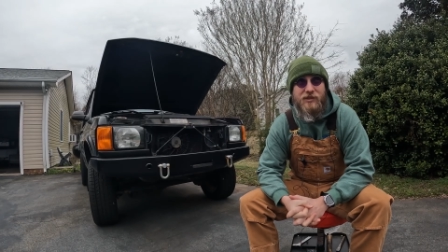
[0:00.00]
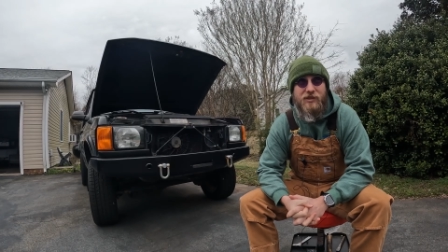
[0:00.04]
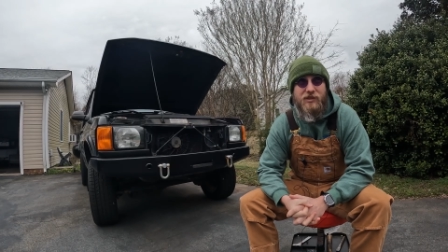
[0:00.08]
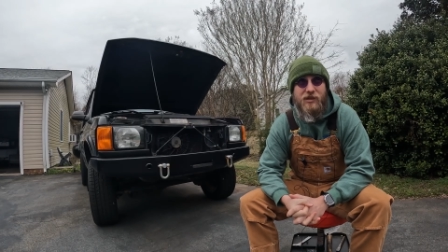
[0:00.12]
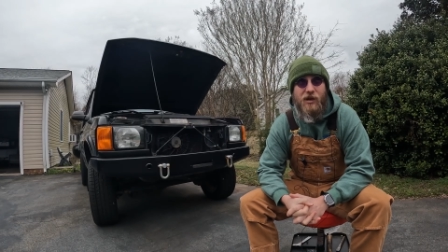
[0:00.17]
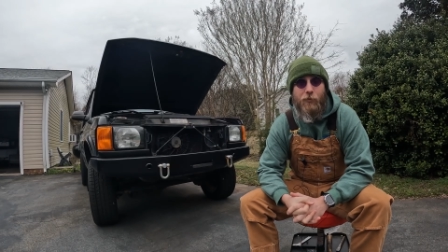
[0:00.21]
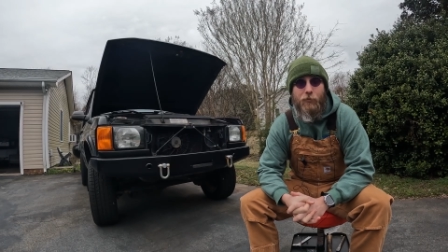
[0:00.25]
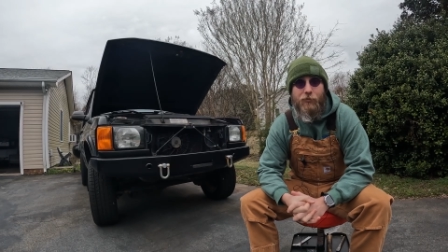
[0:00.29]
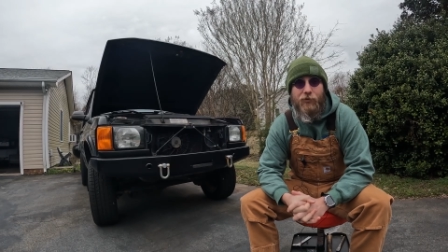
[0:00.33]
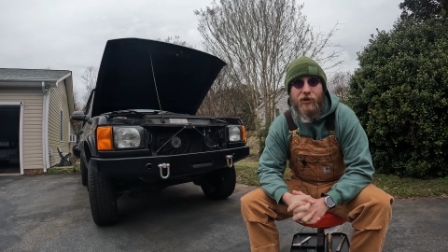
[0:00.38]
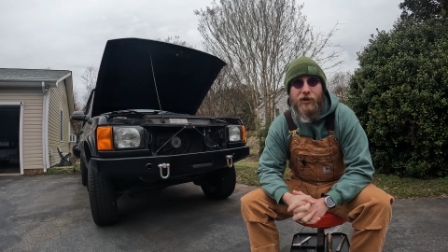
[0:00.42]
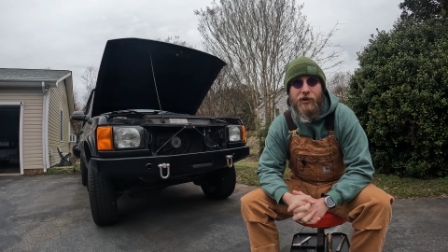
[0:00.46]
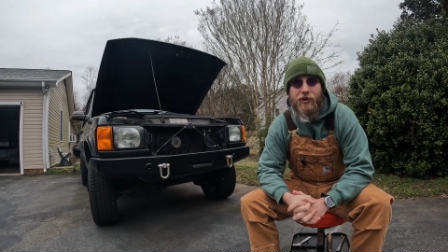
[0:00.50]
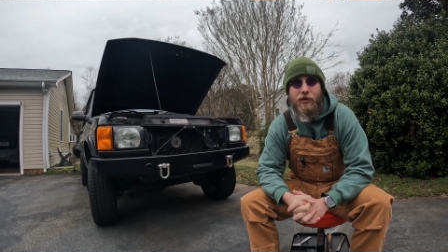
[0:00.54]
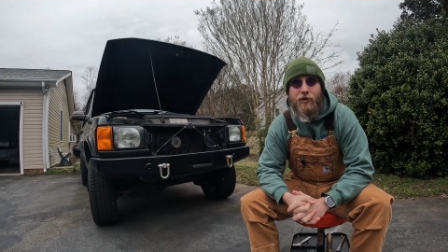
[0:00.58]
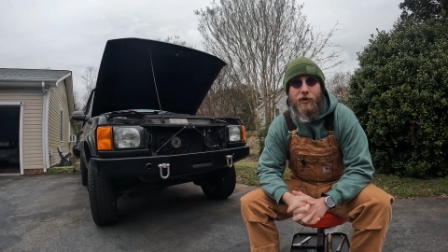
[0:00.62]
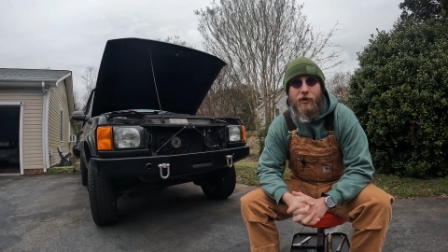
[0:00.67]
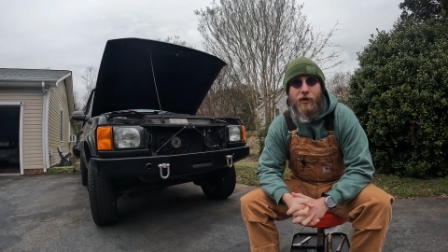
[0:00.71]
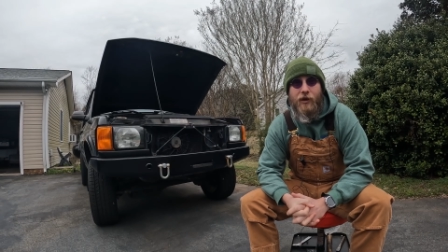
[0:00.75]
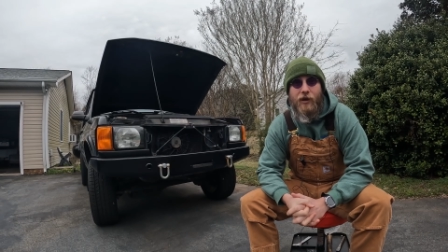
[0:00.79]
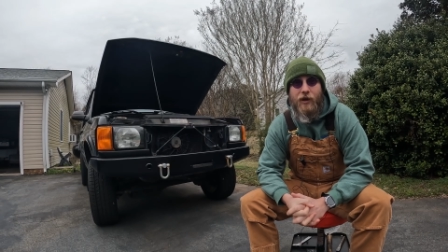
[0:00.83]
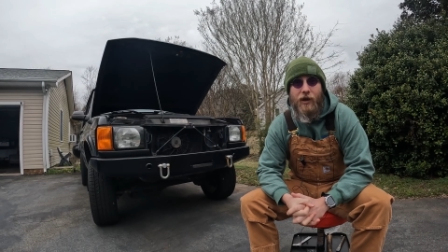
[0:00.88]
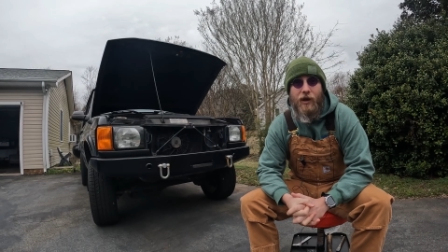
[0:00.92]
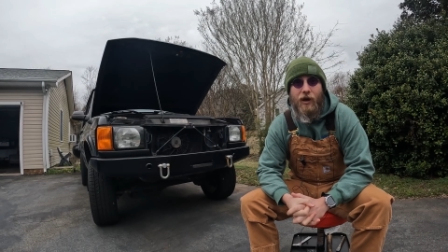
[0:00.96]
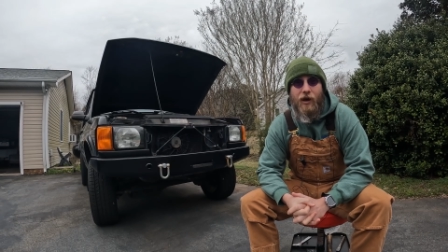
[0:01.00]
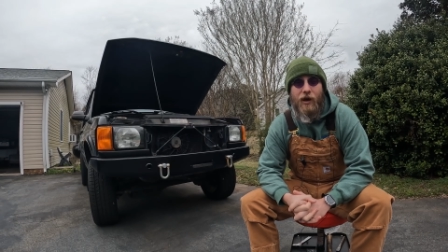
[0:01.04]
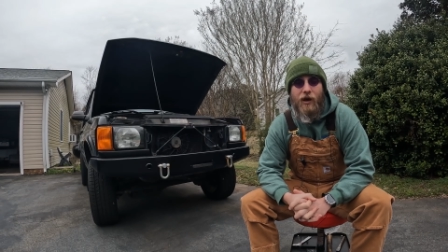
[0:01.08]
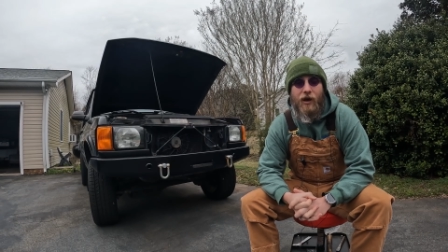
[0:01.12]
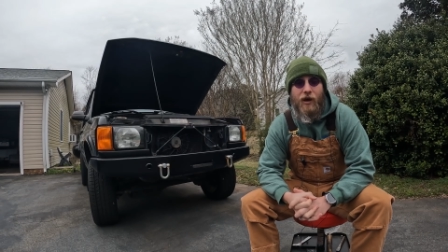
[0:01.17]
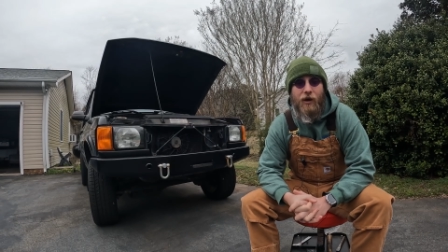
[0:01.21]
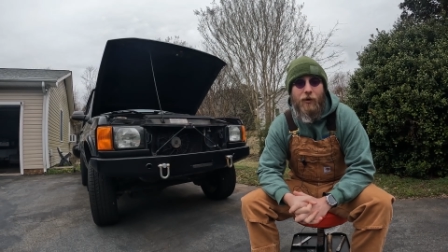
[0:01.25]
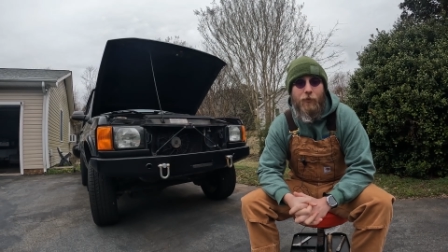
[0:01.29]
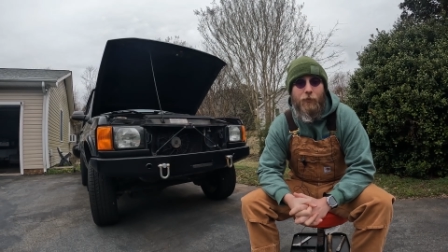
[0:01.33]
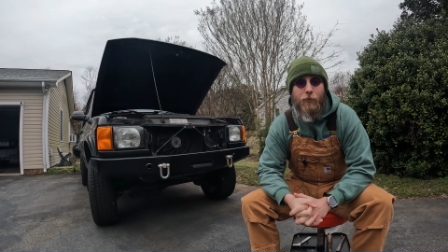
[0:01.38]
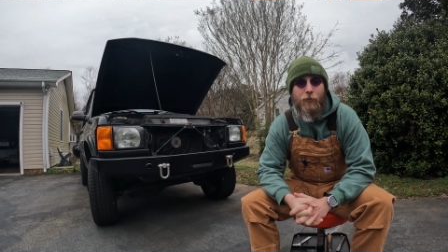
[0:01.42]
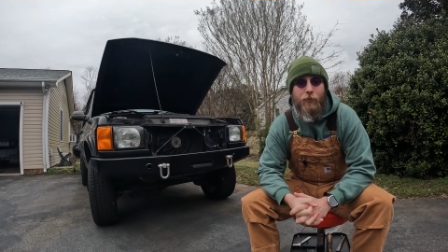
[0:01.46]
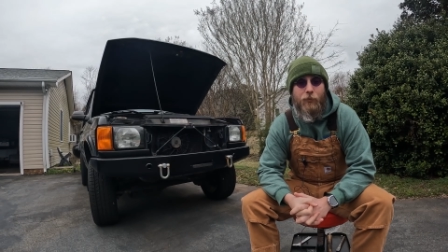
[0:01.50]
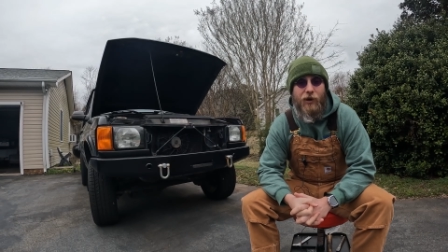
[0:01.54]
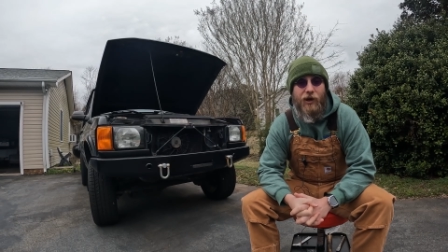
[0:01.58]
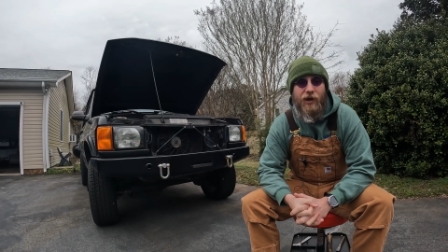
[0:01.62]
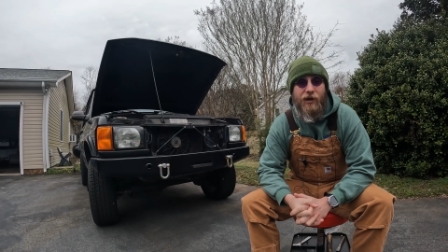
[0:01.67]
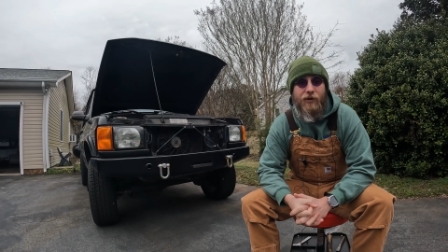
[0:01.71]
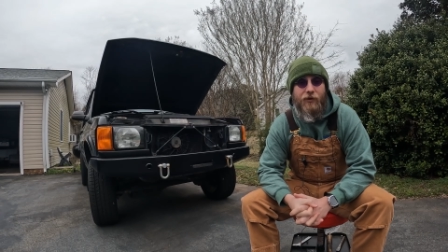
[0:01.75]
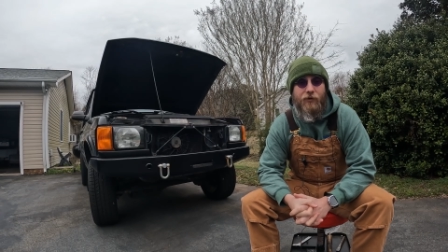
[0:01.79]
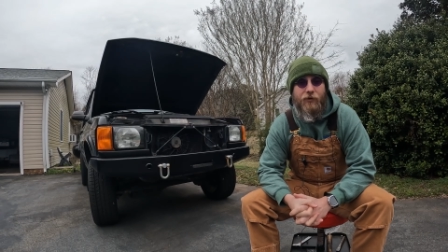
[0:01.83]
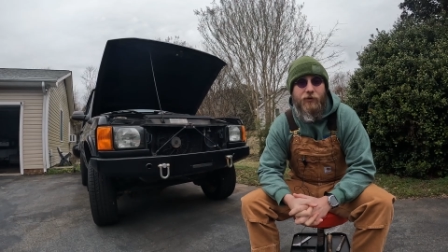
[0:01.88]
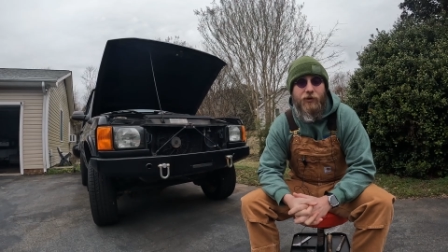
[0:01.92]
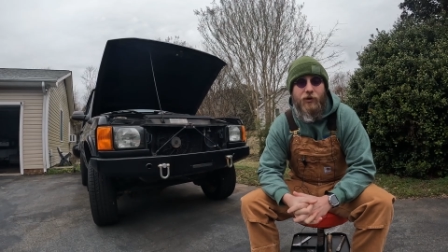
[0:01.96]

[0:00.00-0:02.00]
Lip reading: something, but